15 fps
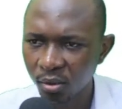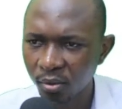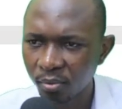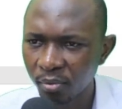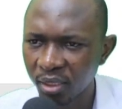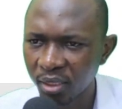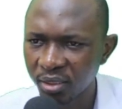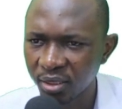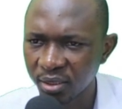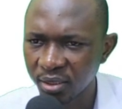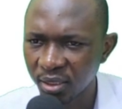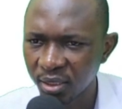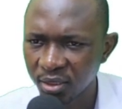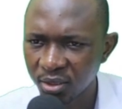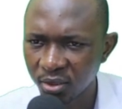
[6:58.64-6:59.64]

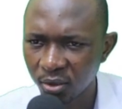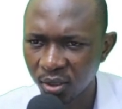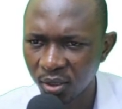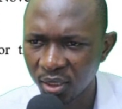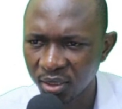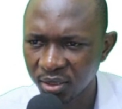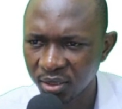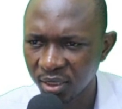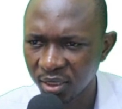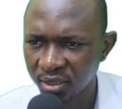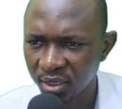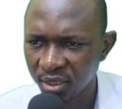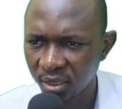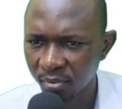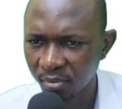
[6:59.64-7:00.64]
Purchases. So let's
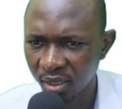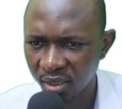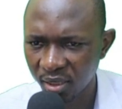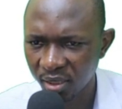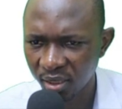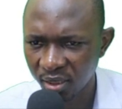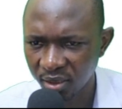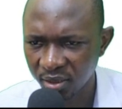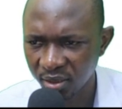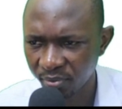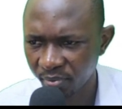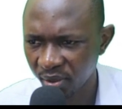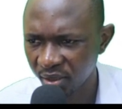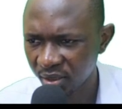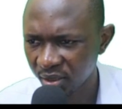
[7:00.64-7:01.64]
just come back here and see
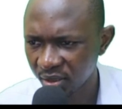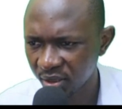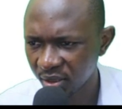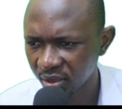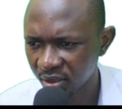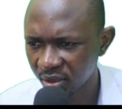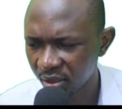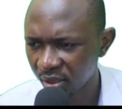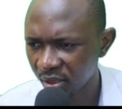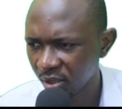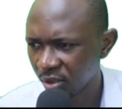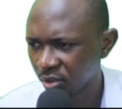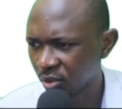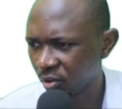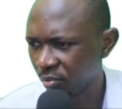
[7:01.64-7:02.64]
purchases.
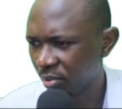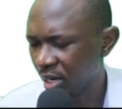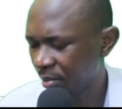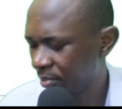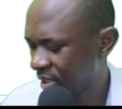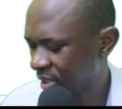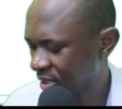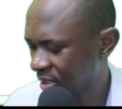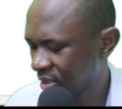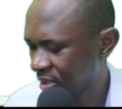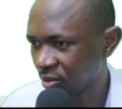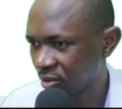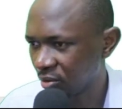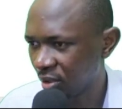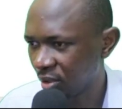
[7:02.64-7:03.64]
So by
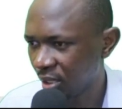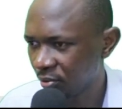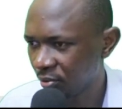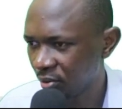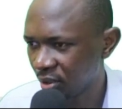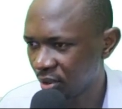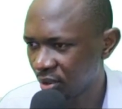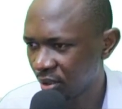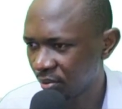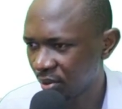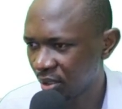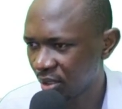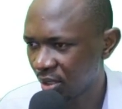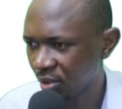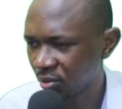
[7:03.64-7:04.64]
purchases, we have
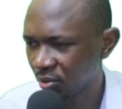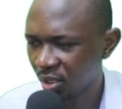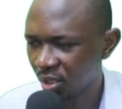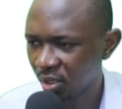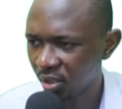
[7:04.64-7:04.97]
27,000.